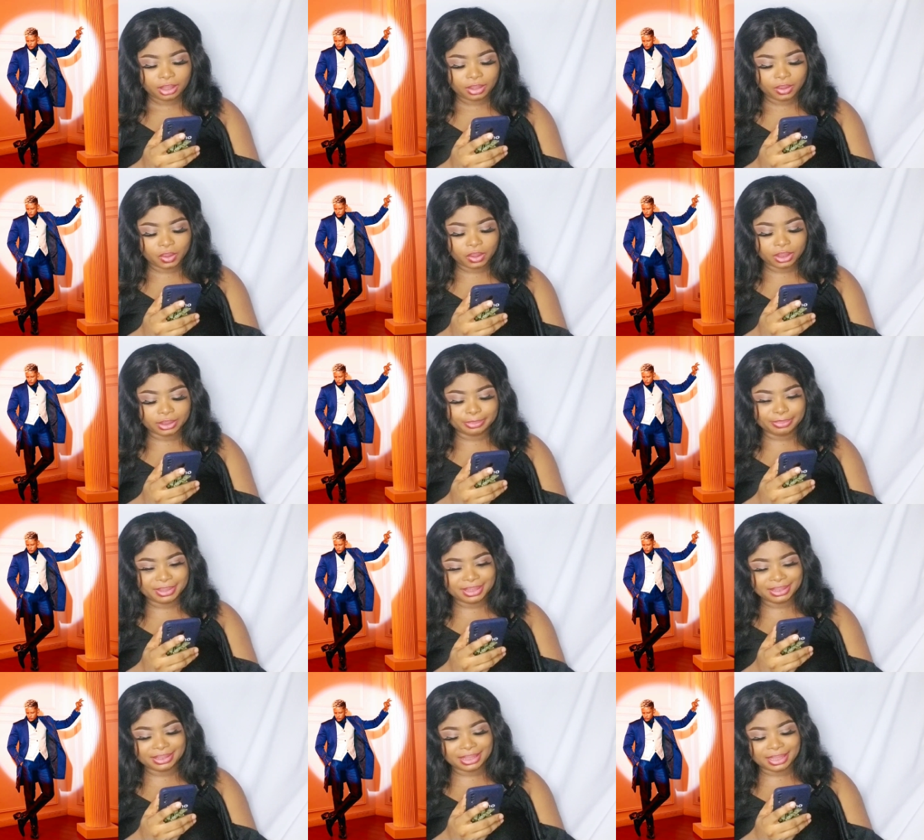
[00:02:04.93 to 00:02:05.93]
uh,
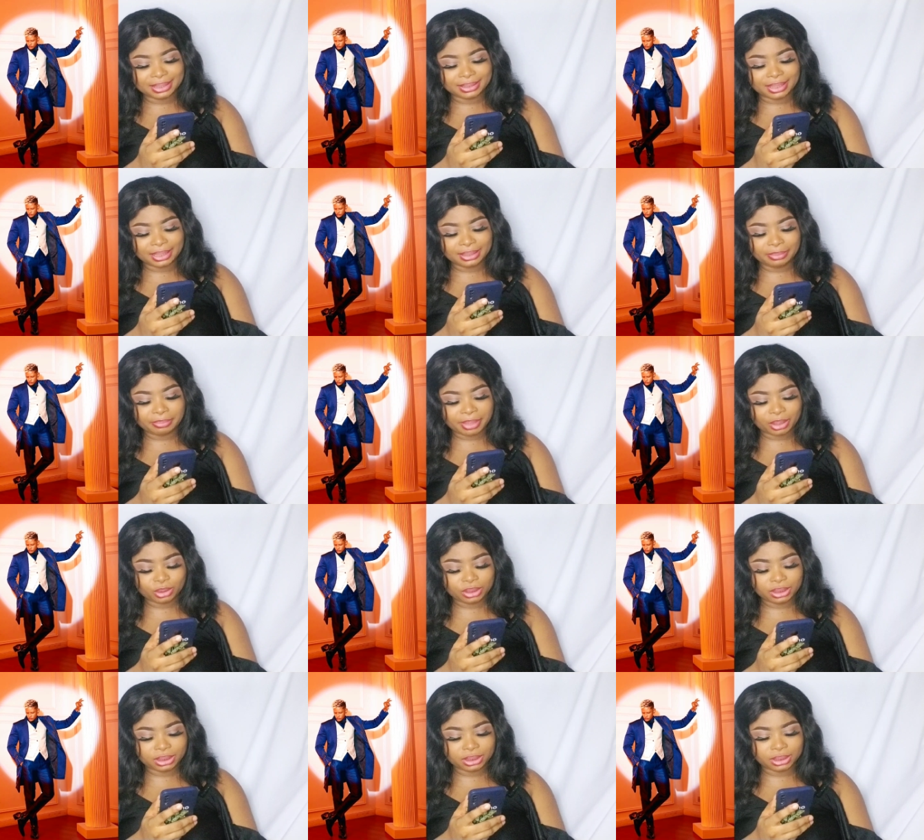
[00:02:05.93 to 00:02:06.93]
blazers and a
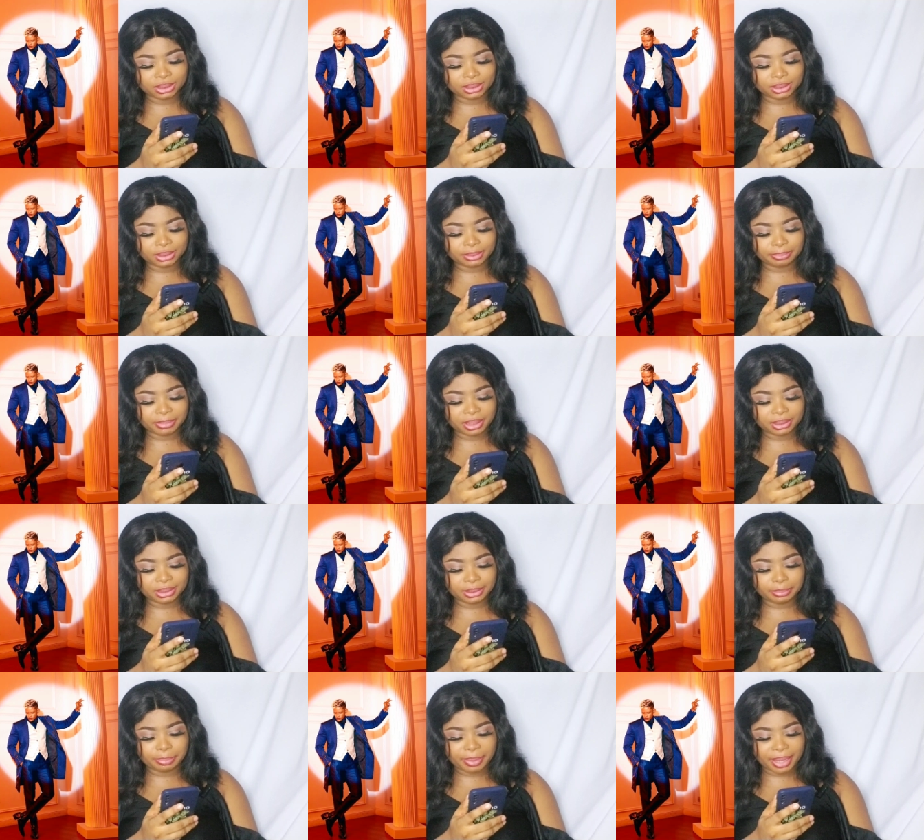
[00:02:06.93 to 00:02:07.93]
matching
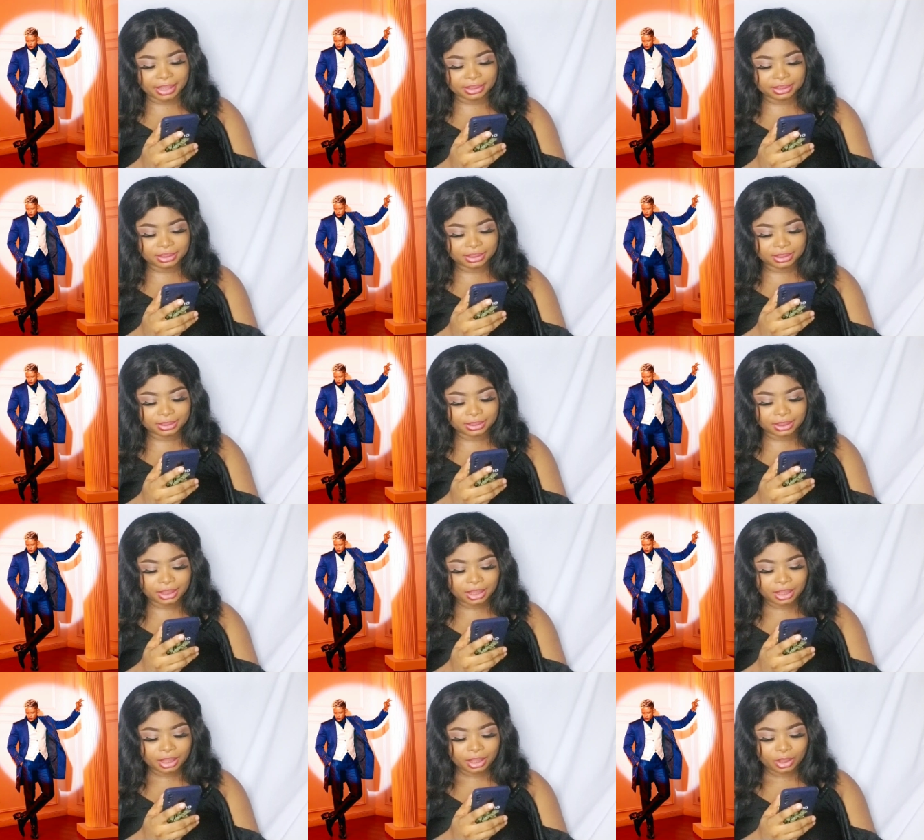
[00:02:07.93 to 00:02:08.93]
matching pants
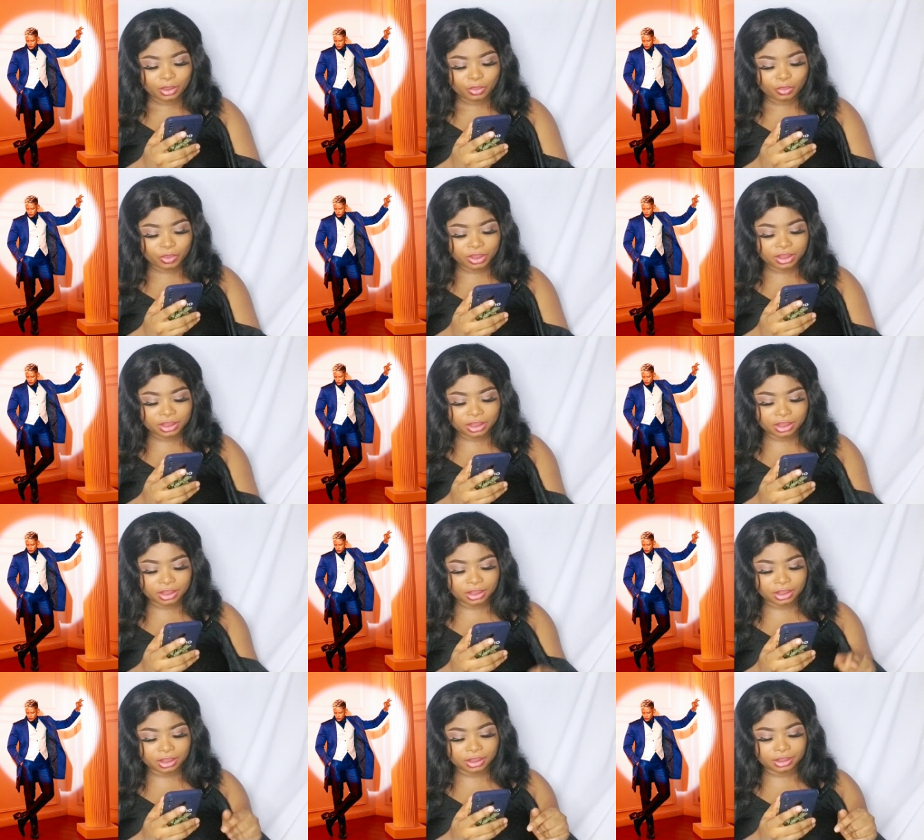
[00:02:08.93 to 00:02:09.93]
with
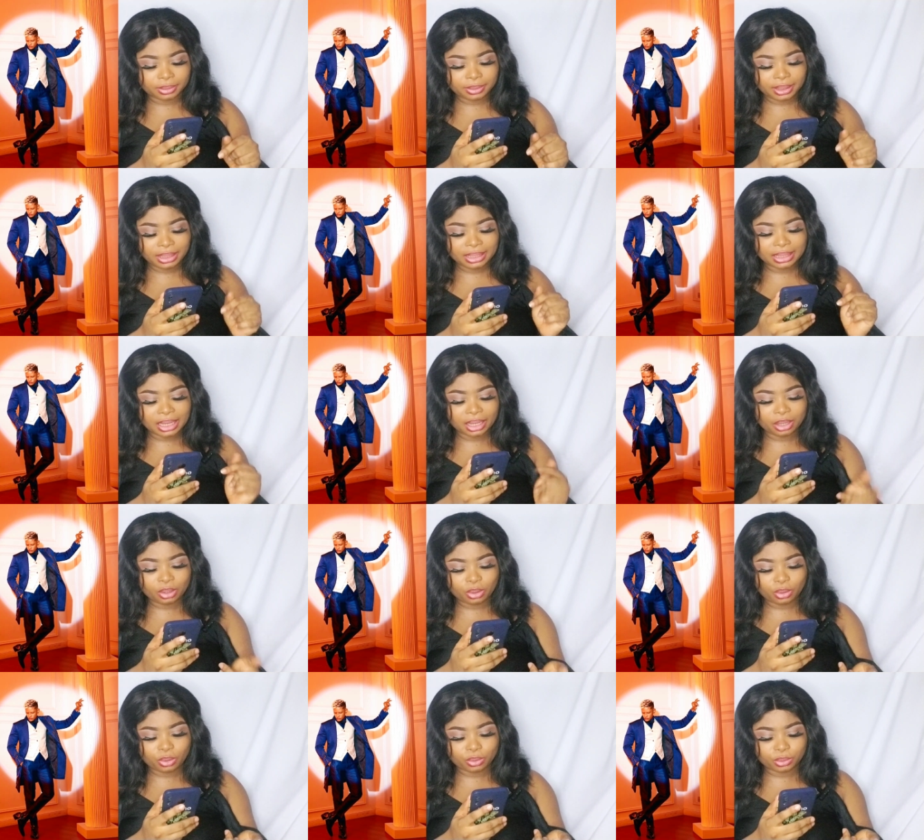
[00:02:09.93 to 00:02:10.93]
the inner
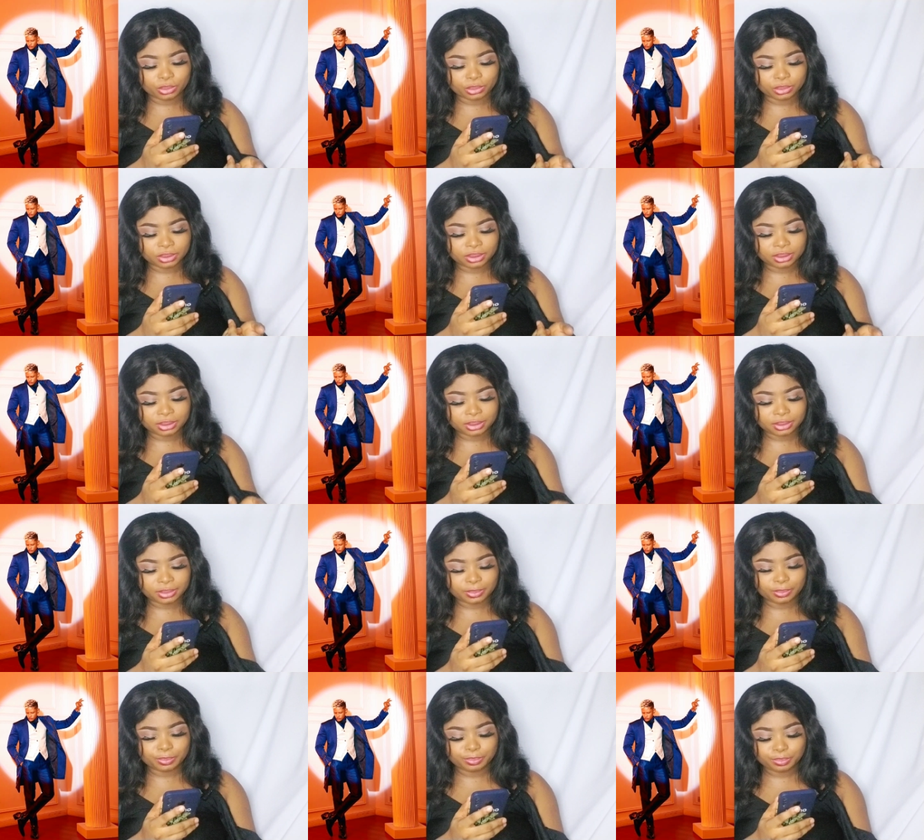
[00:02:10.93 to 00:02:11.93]
coats.